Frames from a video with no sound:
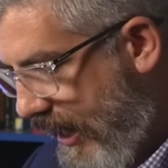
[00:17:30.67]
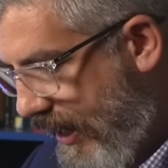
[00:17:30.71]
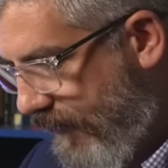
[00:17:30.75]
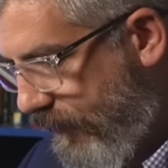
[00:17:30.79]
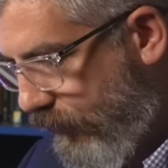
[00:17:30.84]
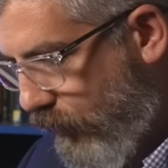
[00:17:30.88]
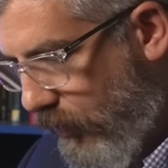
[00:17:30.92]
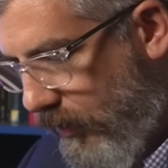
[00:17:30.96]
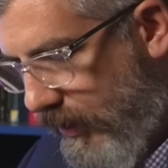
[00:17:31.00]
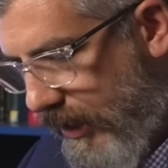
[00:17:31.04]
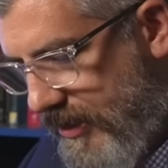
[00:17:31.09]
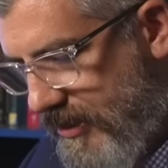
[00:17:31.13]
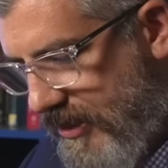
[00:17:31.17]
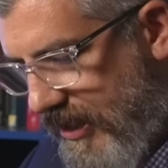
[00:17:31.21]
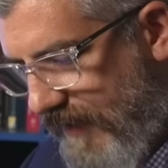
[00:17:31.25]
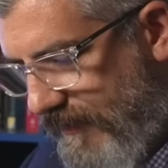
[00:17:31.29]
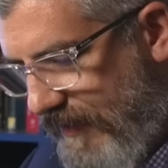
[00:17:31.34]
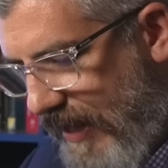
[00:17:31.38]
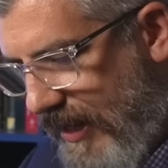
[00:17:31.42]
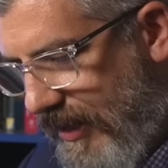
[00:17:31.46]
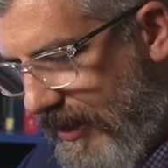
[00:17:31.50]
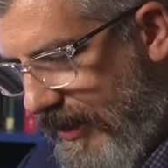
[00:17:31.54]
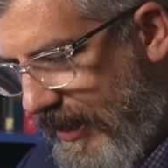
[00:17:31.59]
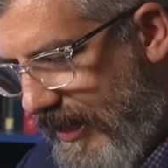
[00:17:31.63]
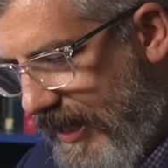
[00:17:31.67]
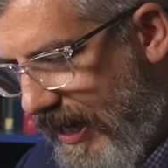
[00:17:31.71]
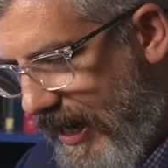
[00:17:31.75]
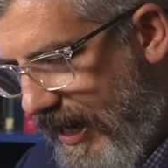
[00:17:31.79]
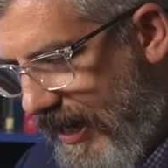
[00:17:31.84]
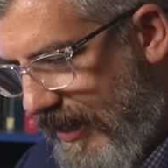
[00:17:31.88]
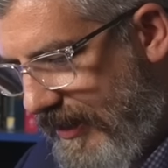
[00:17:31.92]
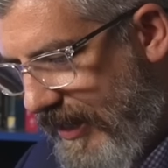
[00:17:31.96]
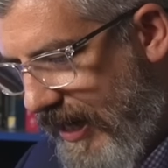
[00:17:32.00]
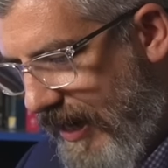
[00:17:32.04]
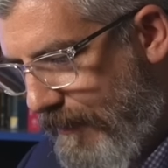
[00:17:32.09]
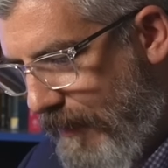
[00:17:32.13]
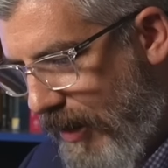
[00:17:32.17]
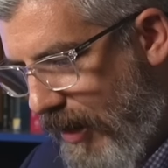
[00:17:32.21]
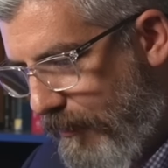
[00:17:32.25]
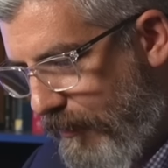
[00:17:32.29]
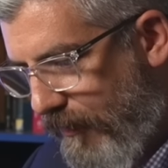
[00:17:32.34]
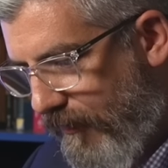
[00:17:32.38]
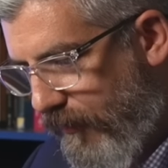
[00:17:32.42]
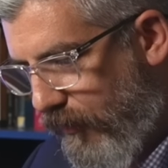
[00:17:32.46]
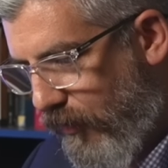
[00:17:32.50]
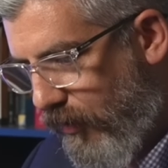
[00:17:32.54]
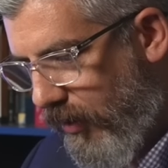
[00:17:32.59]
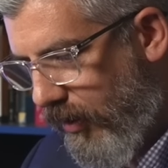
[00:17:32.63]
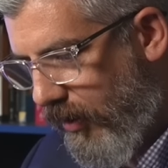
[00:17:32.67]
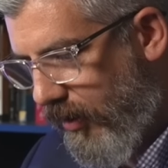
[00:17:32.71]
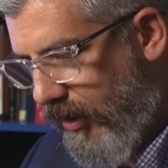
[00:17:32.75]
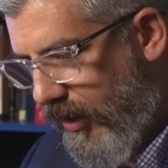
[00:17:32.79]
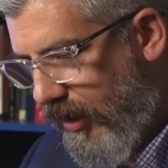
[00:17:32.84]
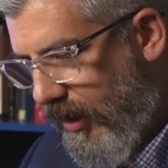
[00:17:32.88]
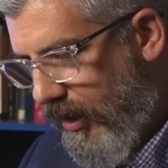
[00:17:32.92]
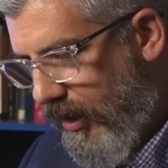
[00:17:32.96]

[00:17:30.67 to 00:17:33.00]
And of course, let's see if that lead hand came out before.